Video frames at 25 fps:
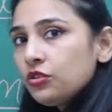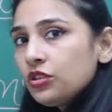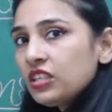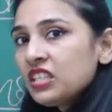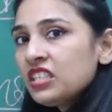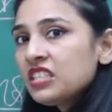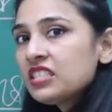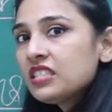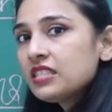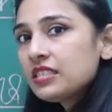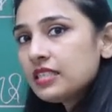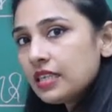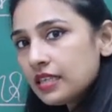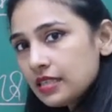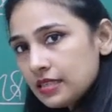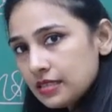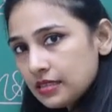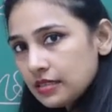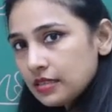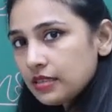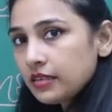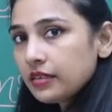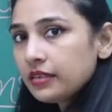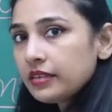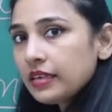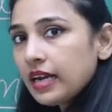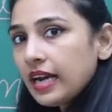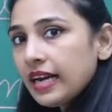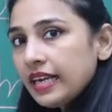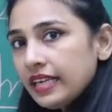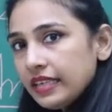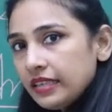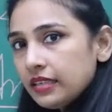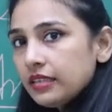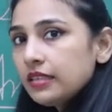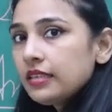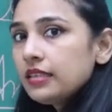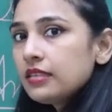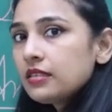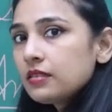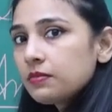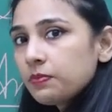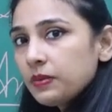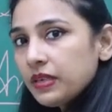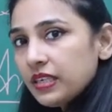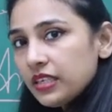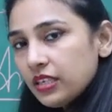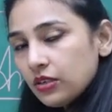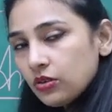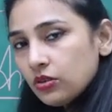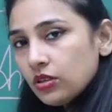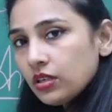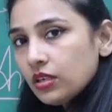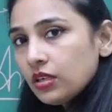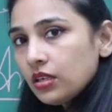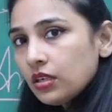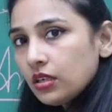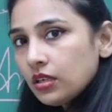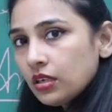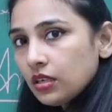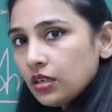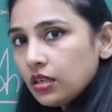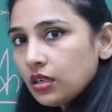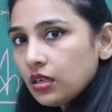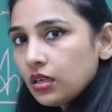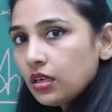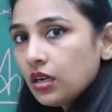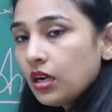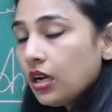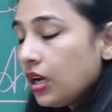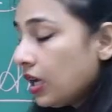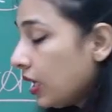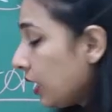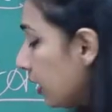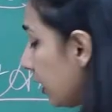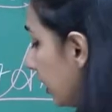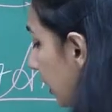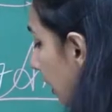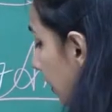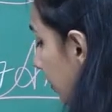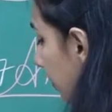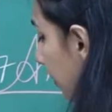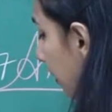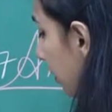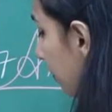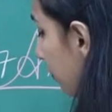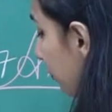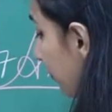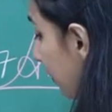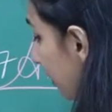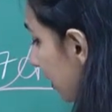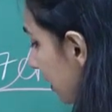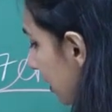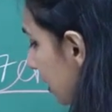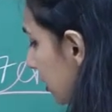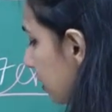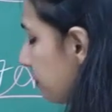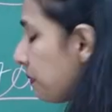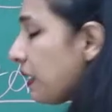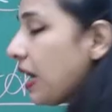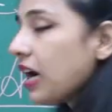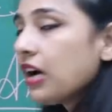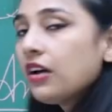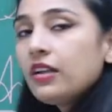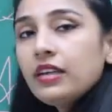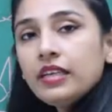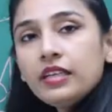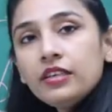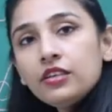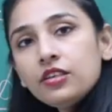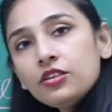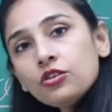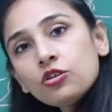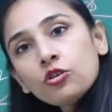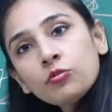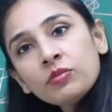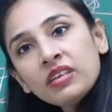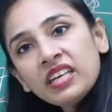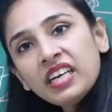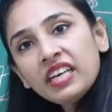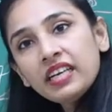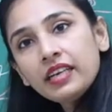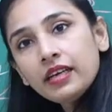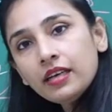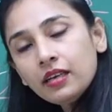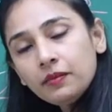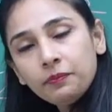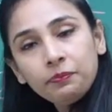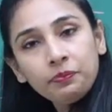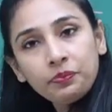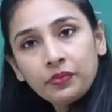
you can just write this particular number with this power in denominator,